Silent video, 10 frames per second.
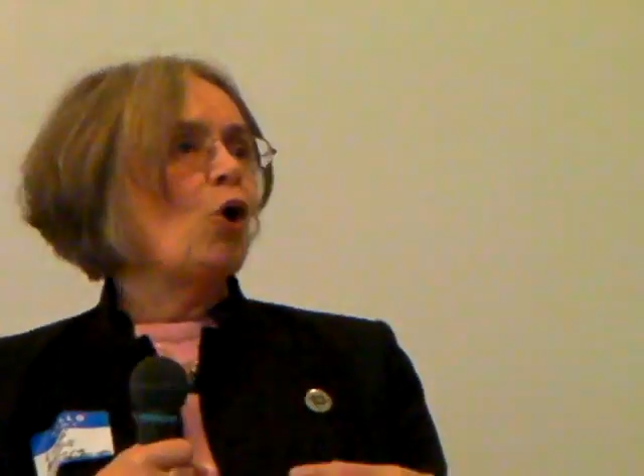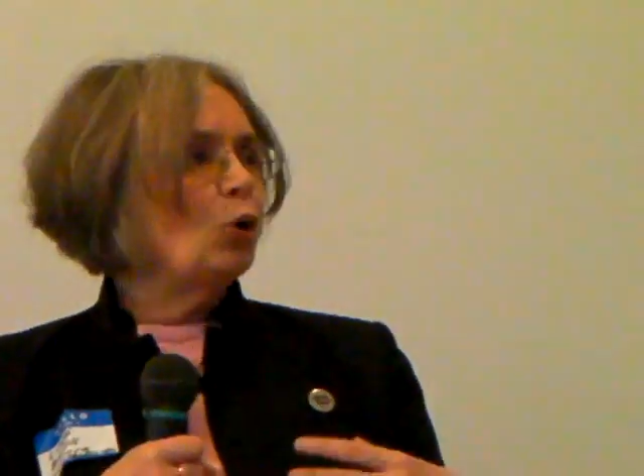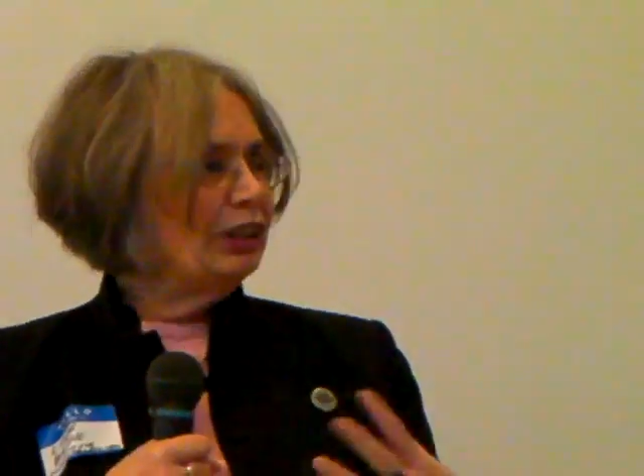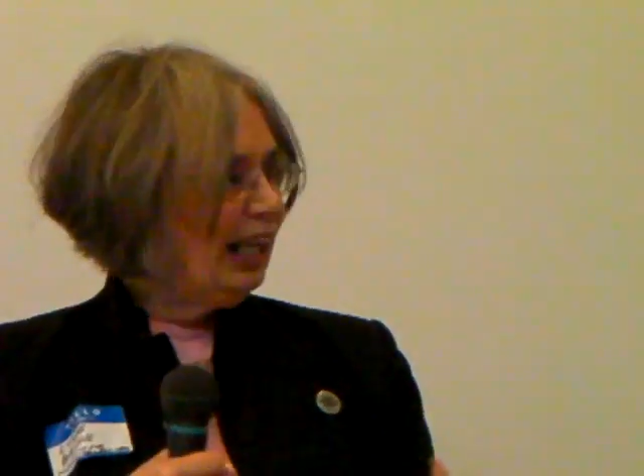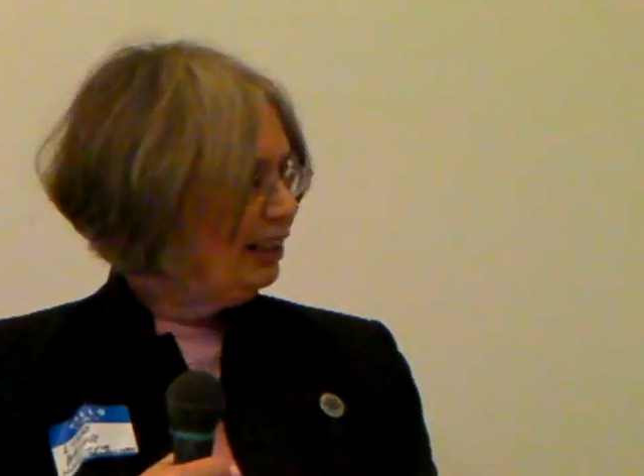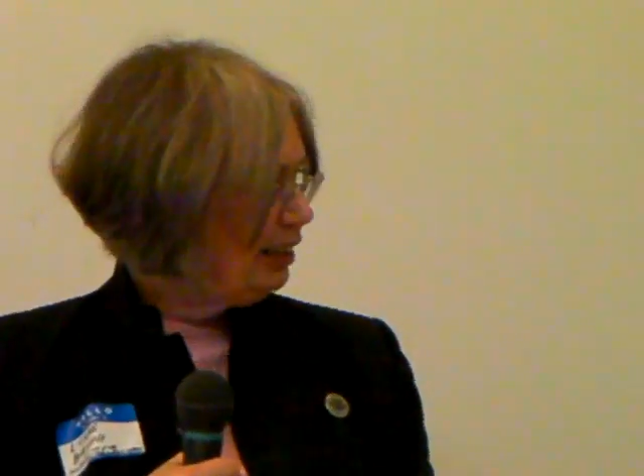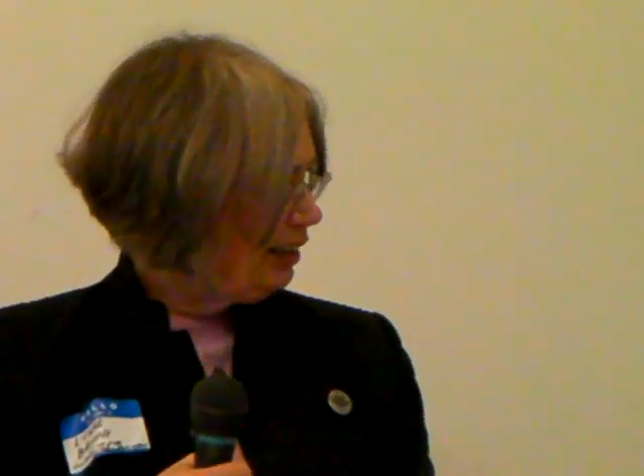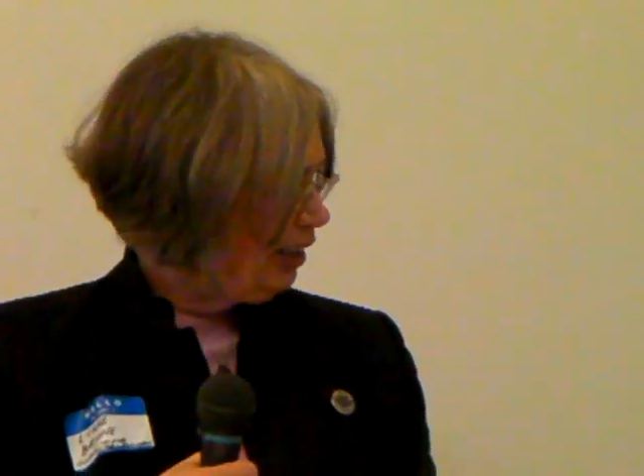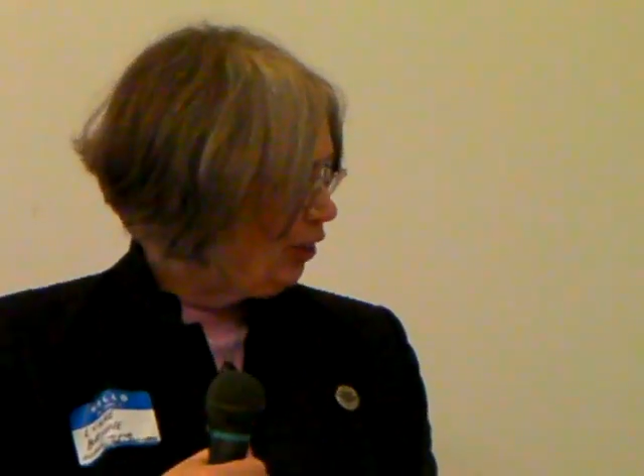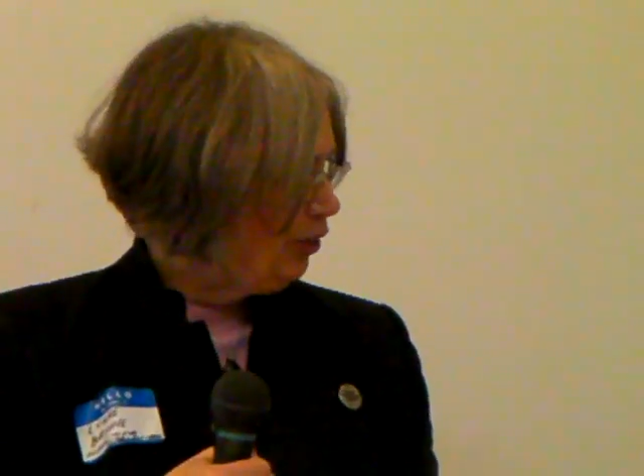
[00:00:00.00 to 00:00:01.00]
old age
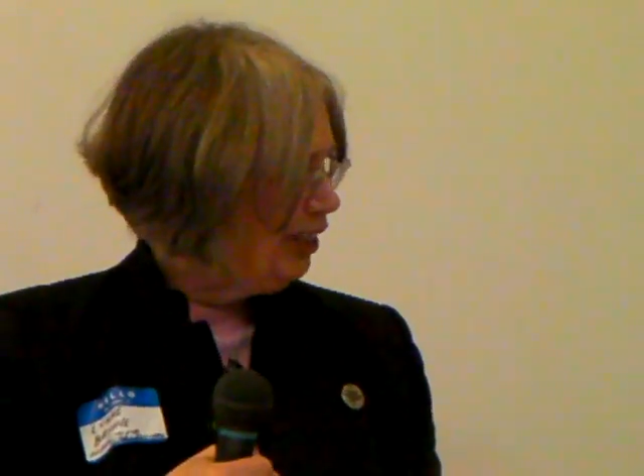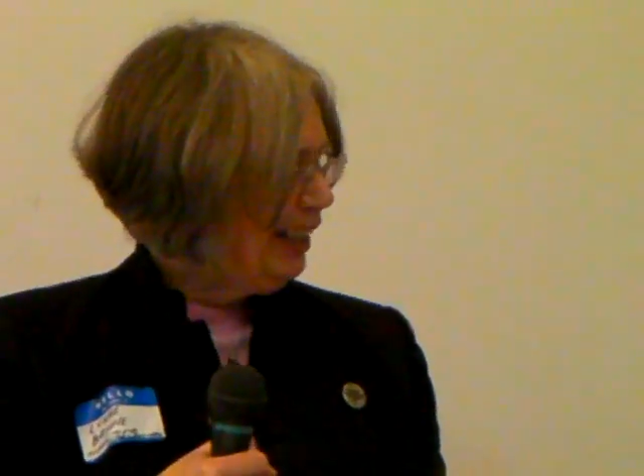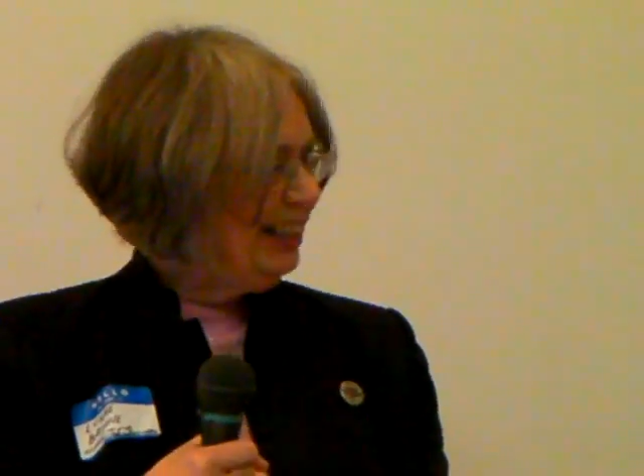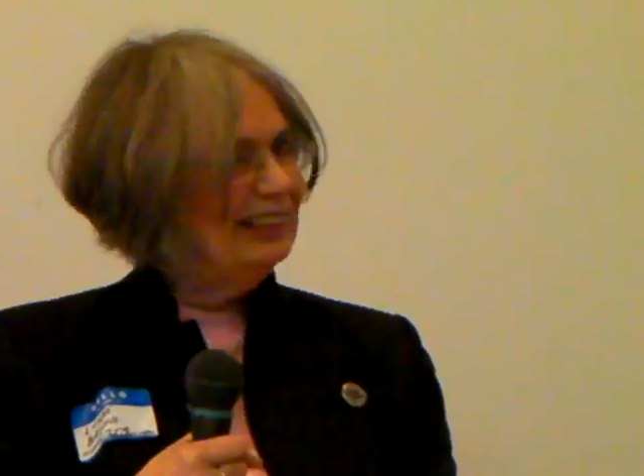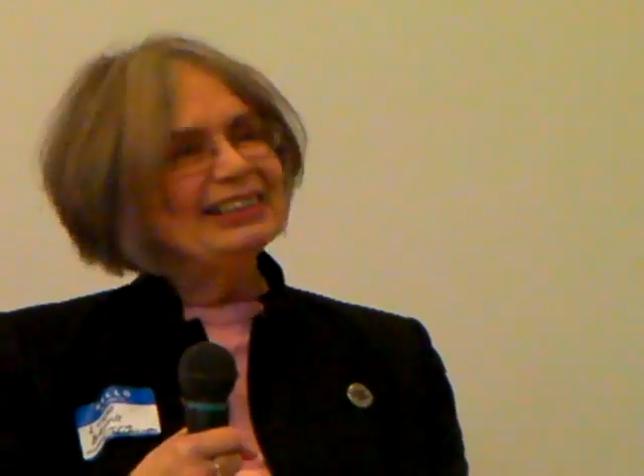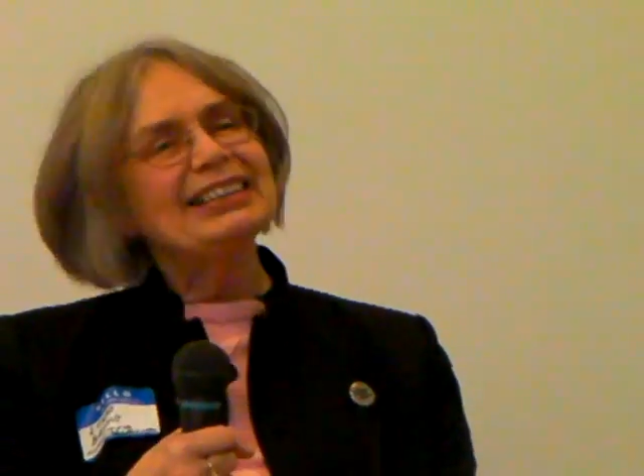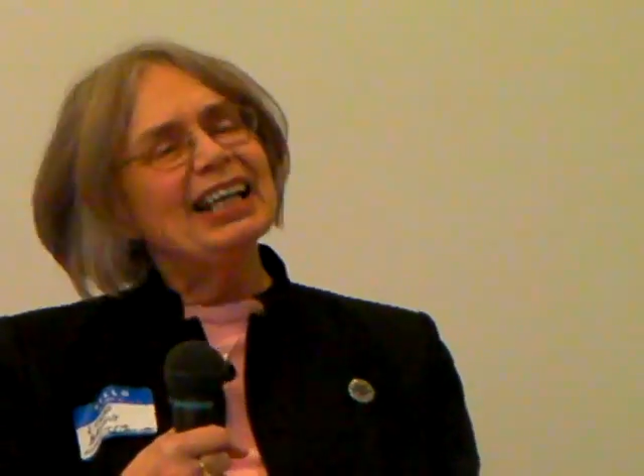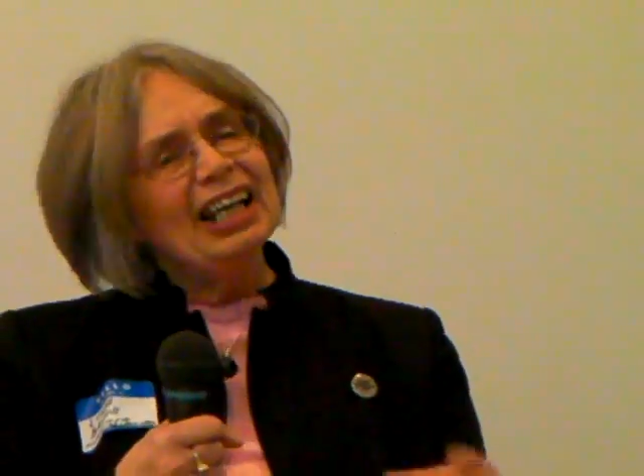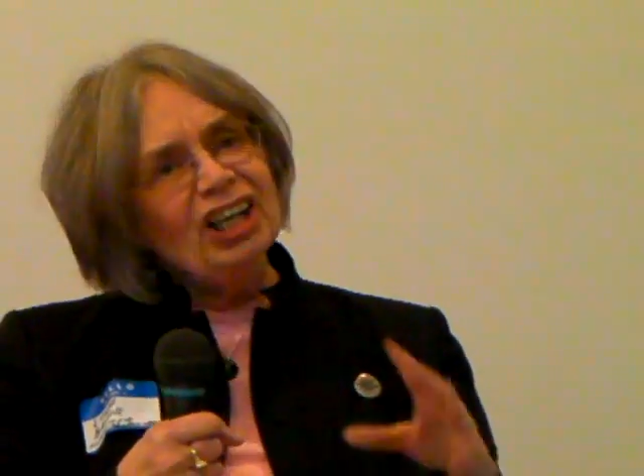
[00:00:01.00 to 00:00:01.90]
security, it's